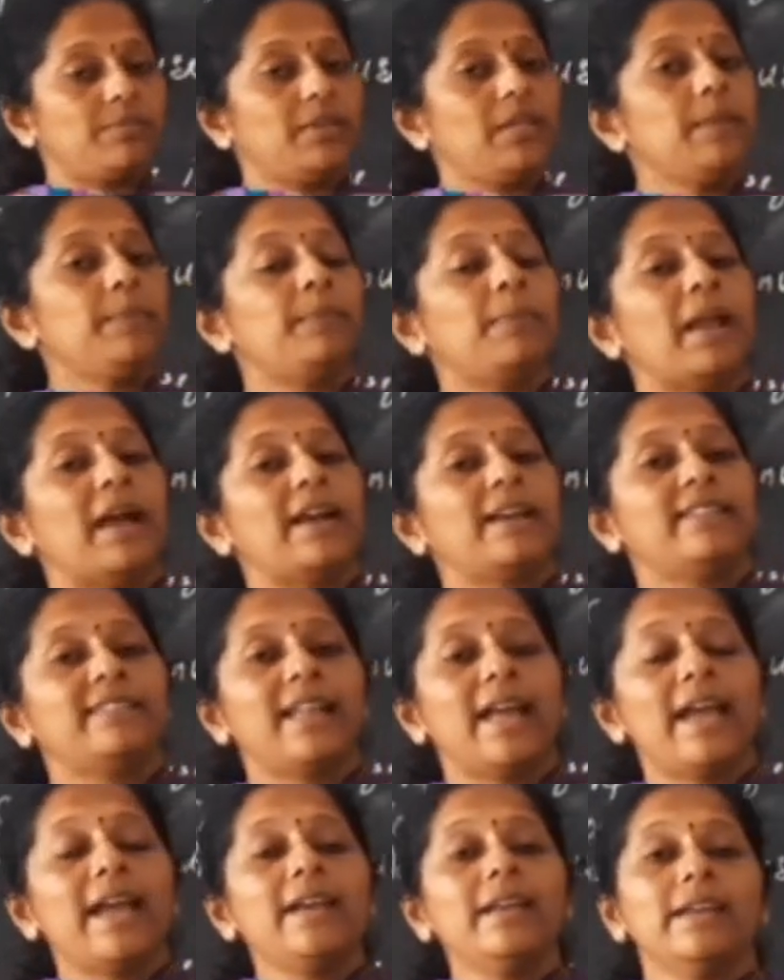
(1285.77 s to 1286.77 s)
of the plants
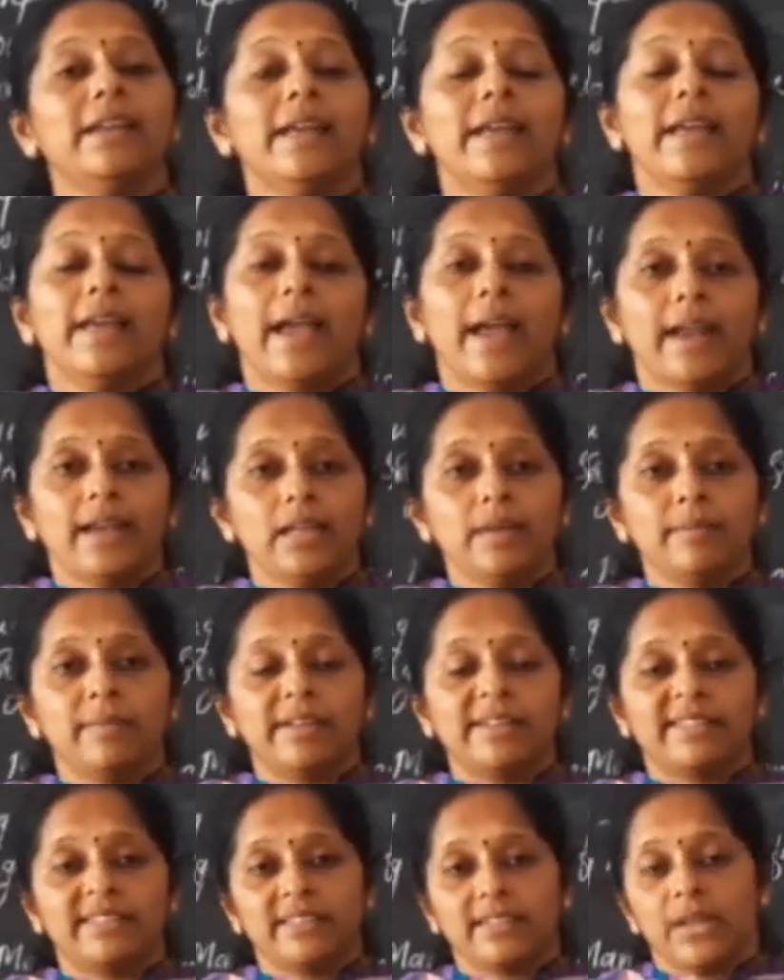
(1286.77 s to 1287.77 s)
and
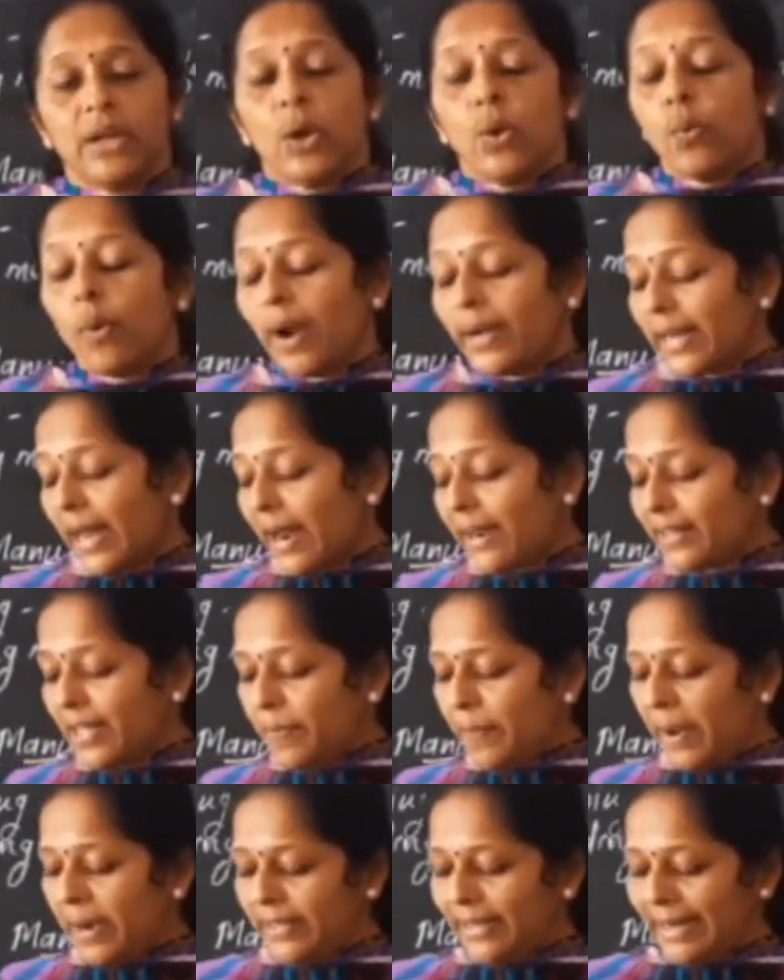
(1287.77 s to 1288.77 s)
animals. What are the
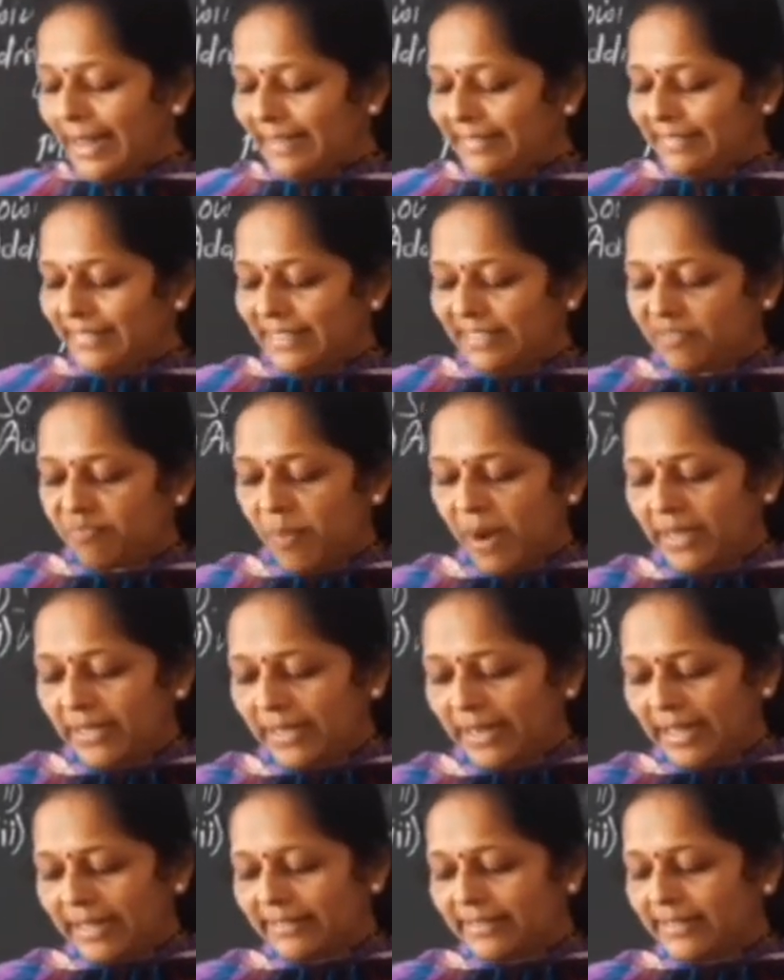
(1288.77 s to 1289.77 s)
fertilizers?
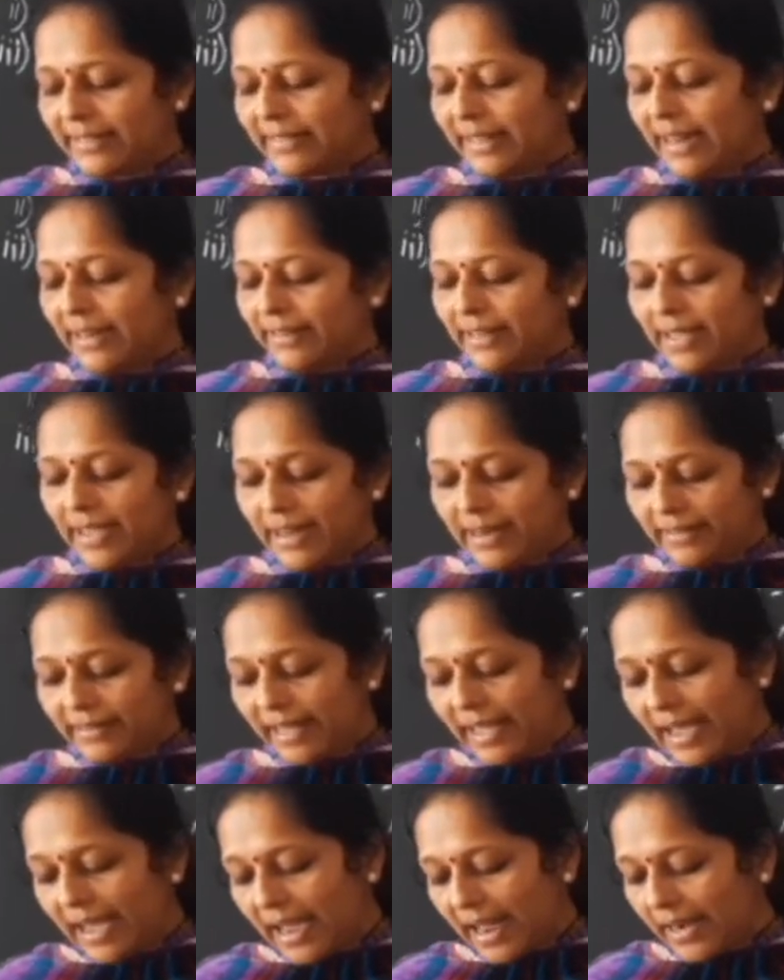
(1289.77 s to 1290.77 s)
Fertilizers are there.
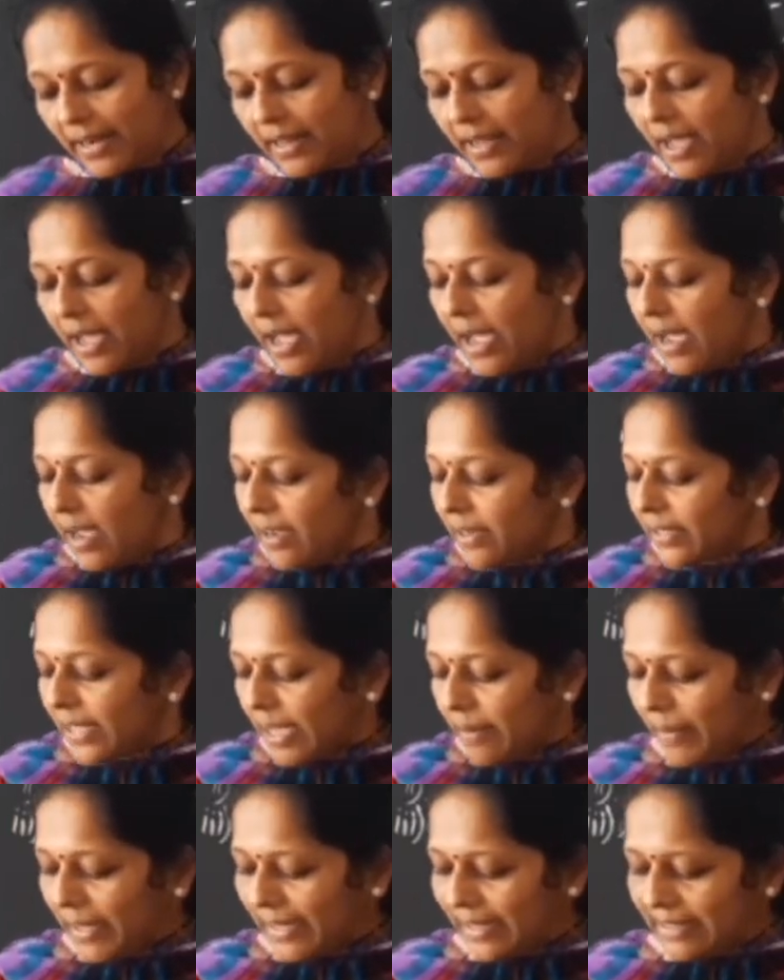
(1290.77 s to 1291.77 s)
They are
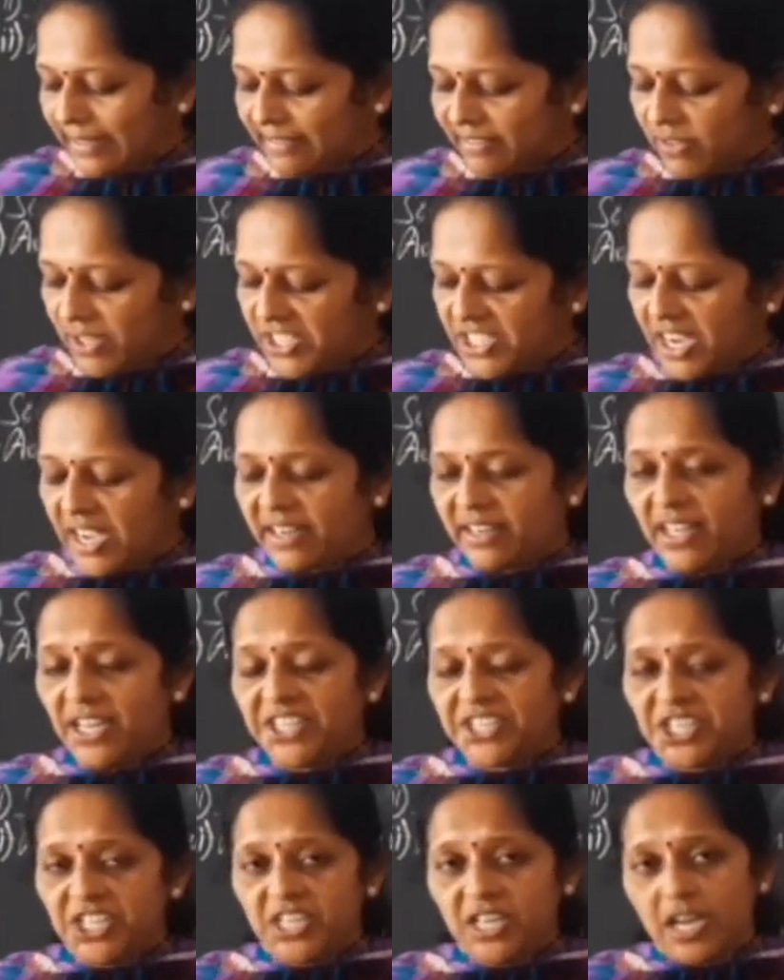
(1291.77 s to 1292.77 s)
chemicals which are
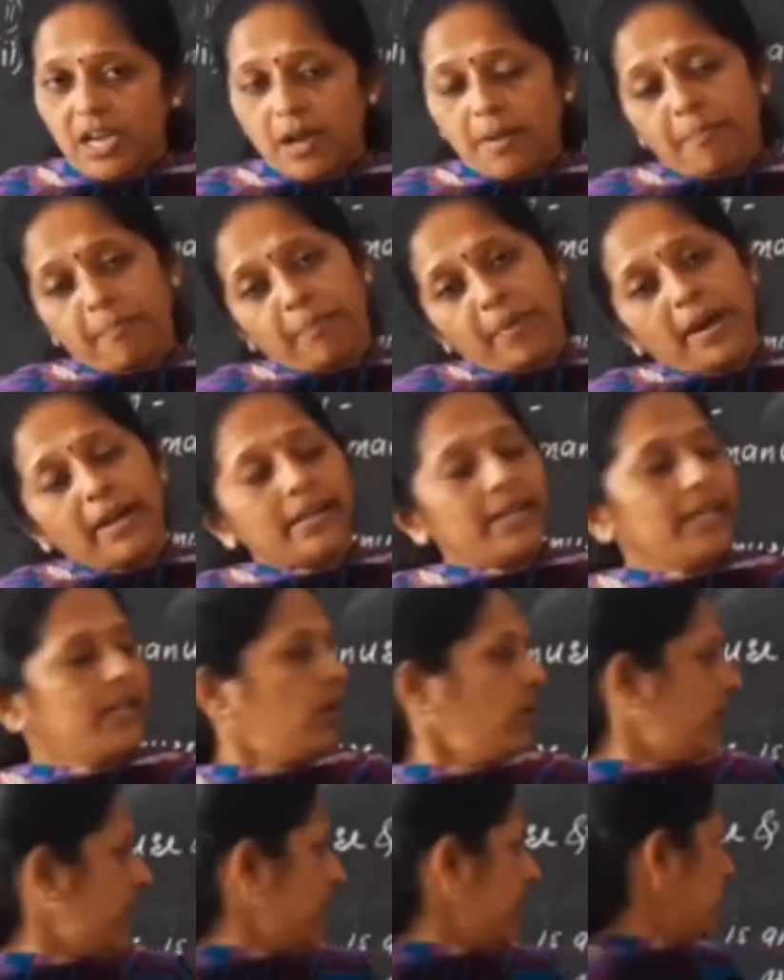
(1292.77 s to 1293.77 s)
rich in a
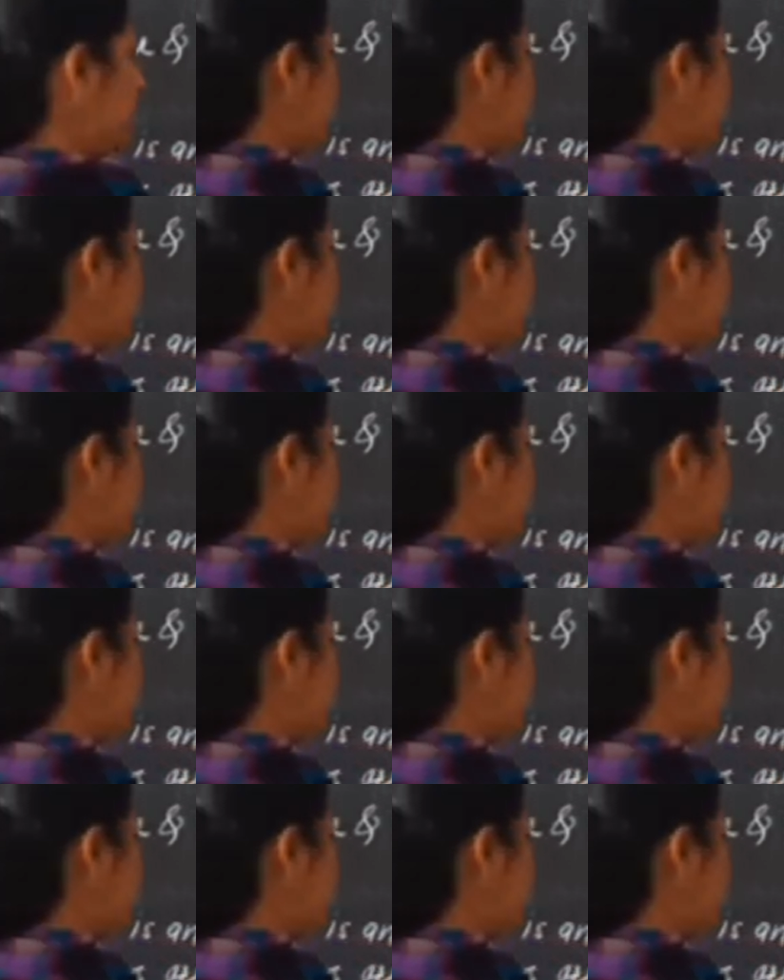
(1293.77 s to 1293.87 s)
particular